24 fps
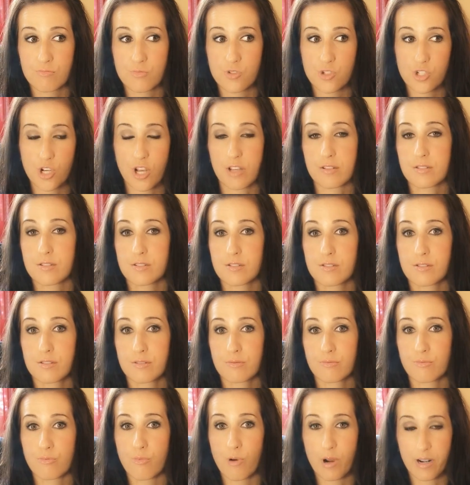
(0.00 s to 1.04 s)
just
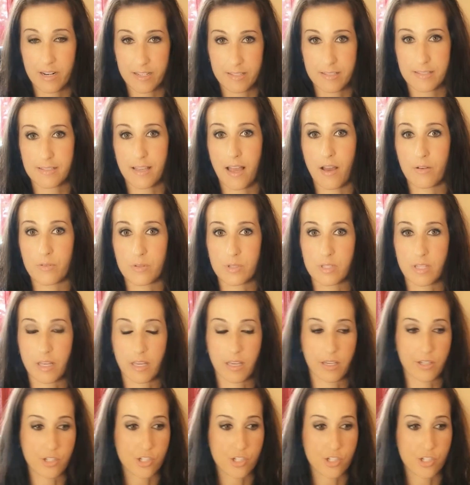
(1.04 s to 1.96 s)
what it sounds like.